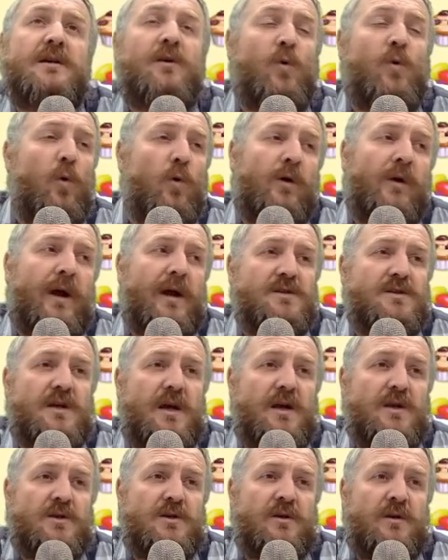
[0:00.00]
an
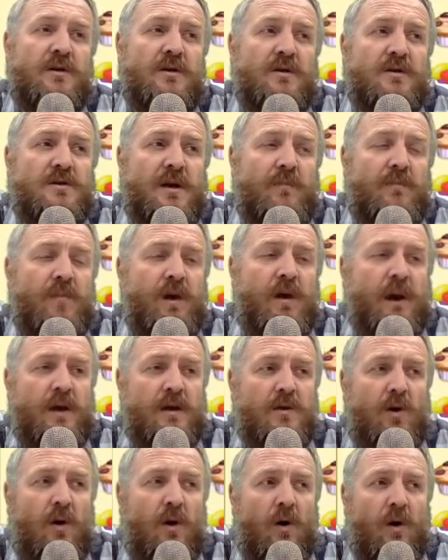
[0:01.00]
organization, some
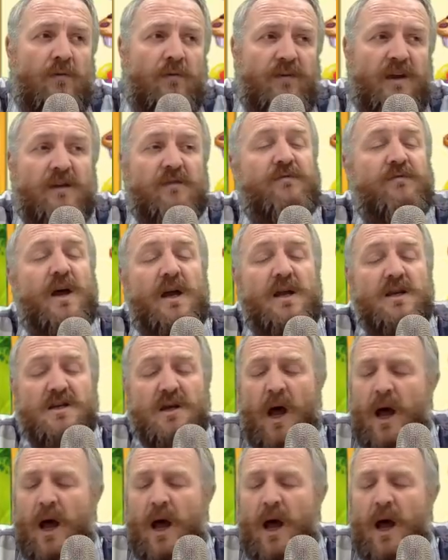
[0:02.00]
kind of event,